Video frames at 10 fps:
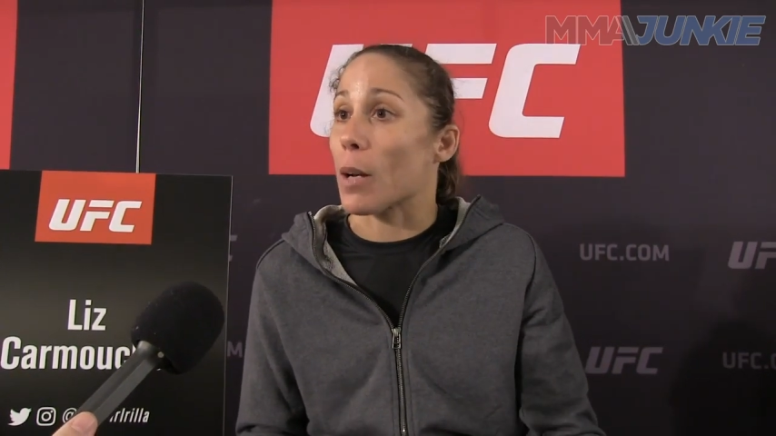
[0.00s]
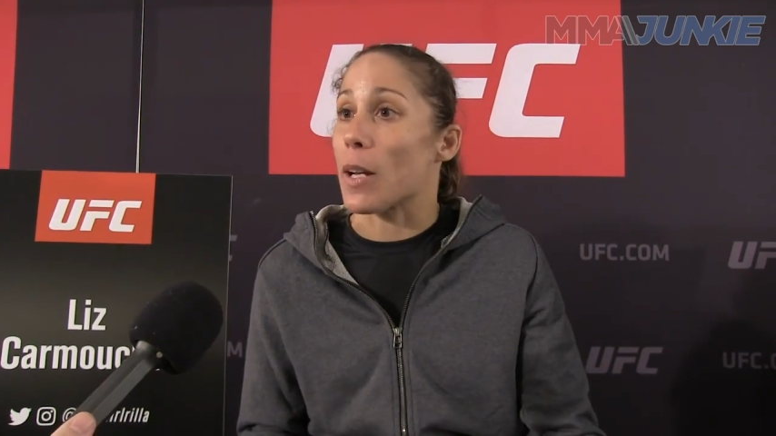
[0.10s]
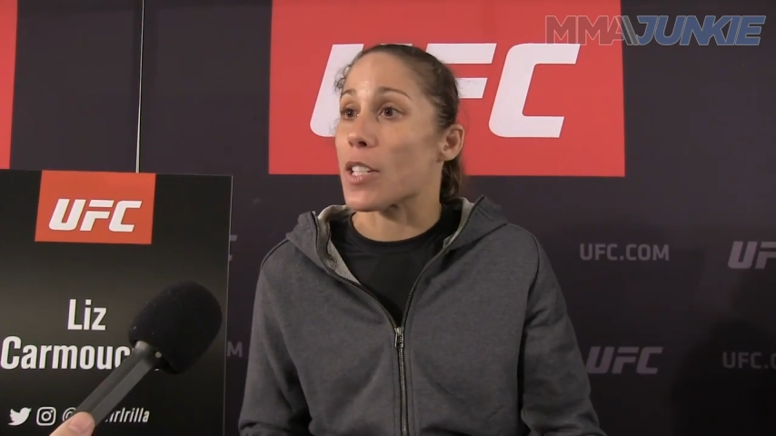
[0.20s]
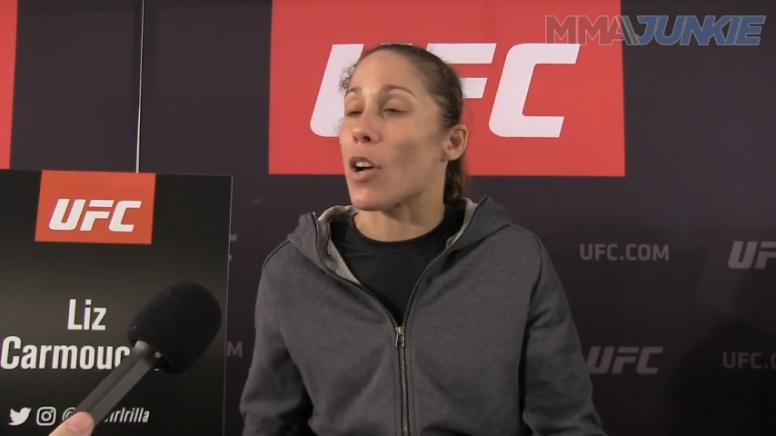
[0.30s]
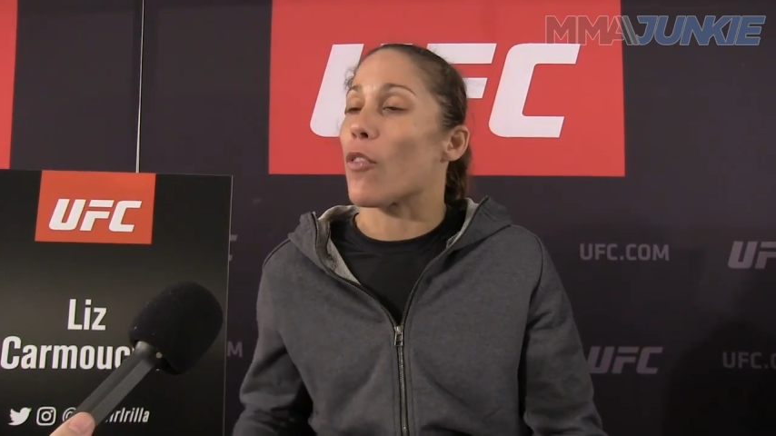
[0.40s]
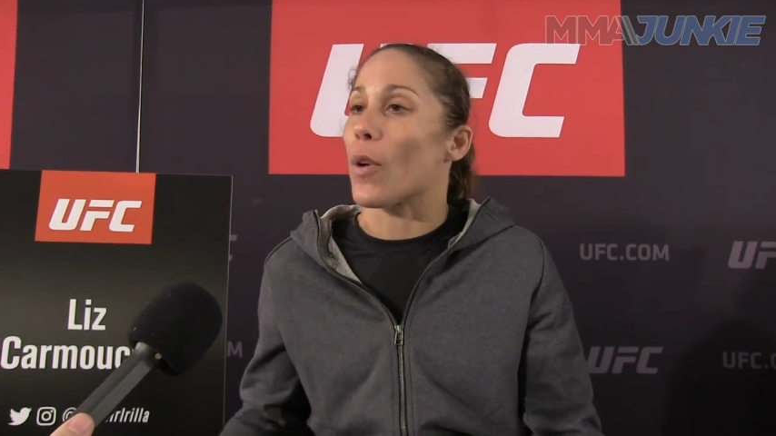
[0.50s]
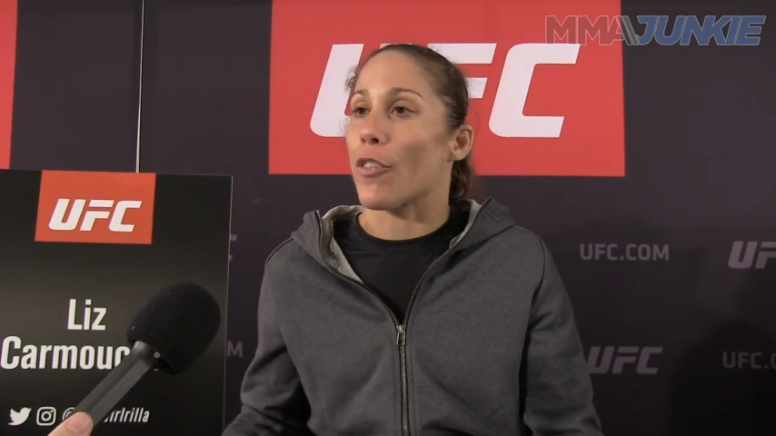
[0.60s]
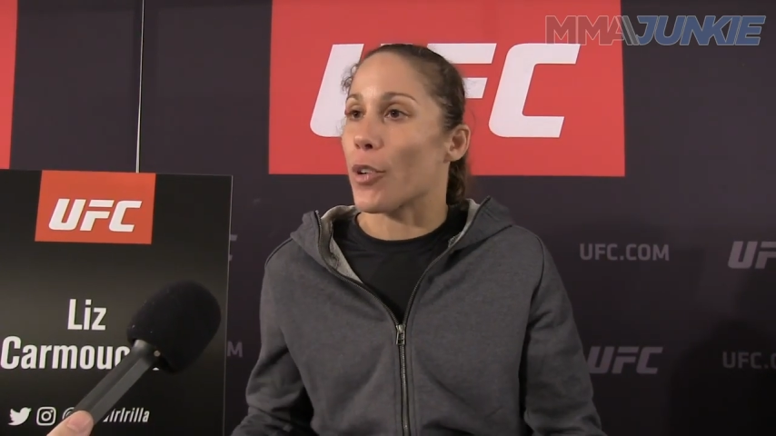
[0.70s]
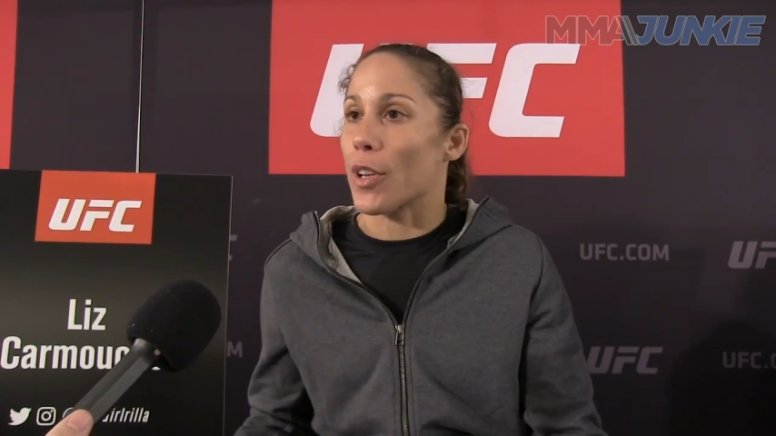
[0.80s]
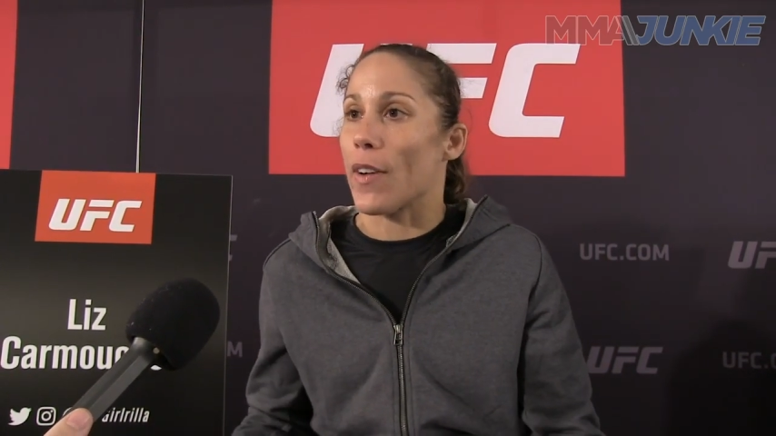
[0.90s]
like myself,
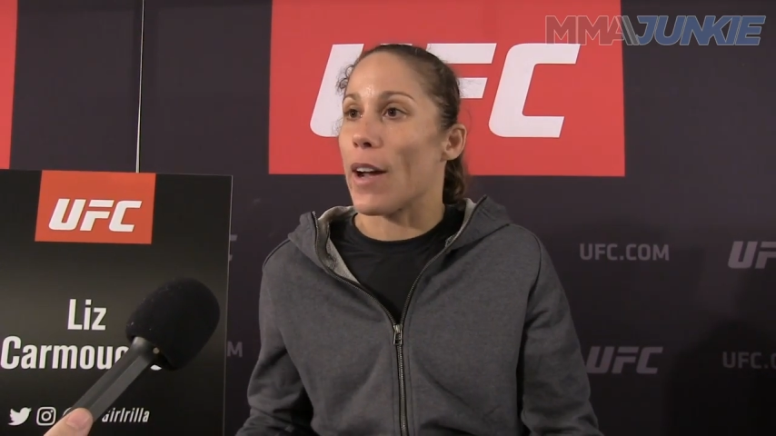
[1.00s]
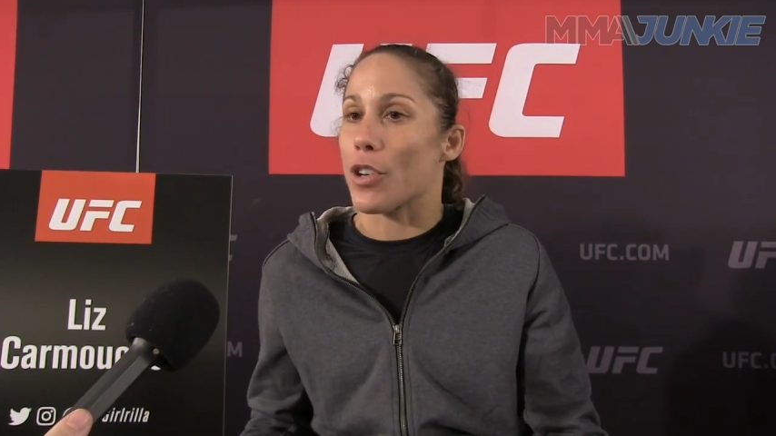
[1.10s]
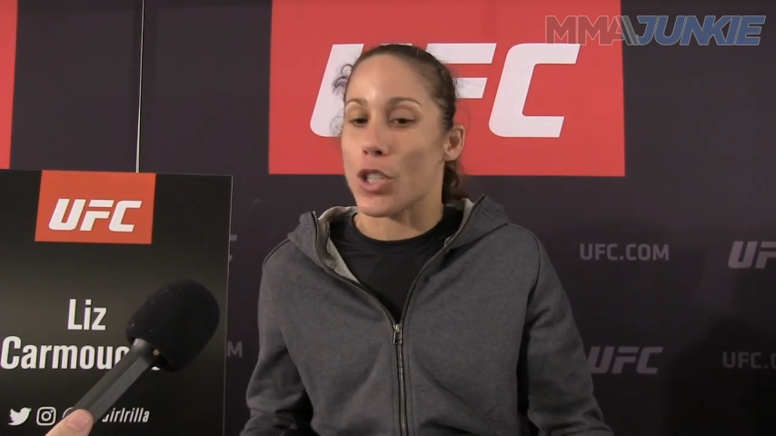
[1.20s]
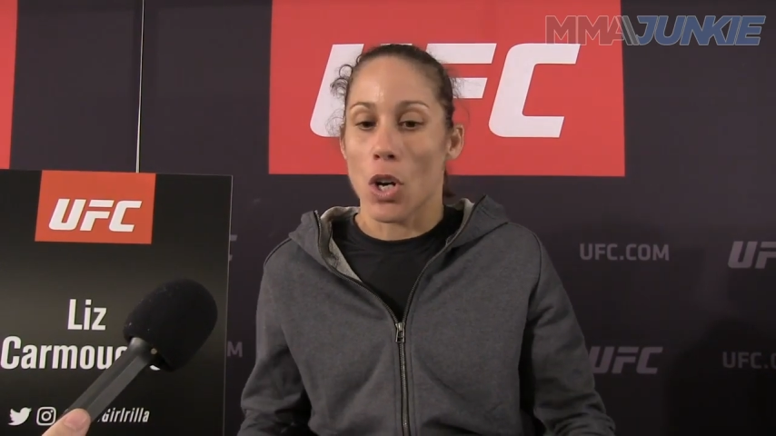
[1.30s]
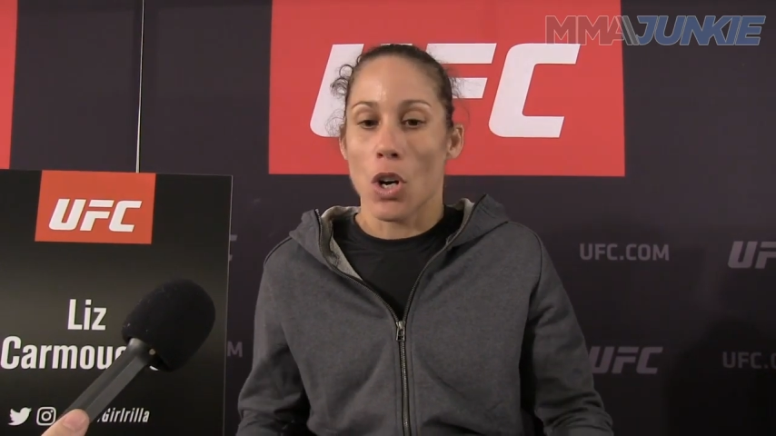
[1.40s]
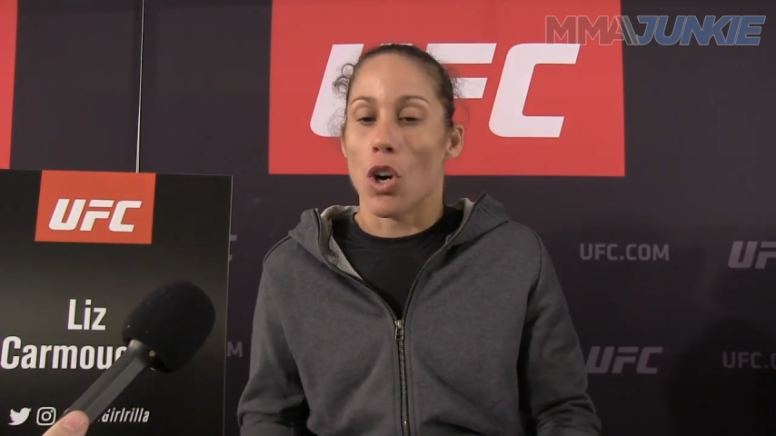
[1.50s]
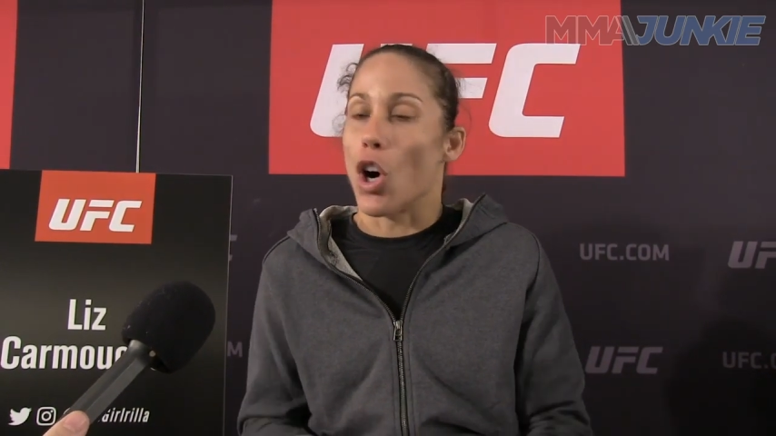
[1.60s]
145ers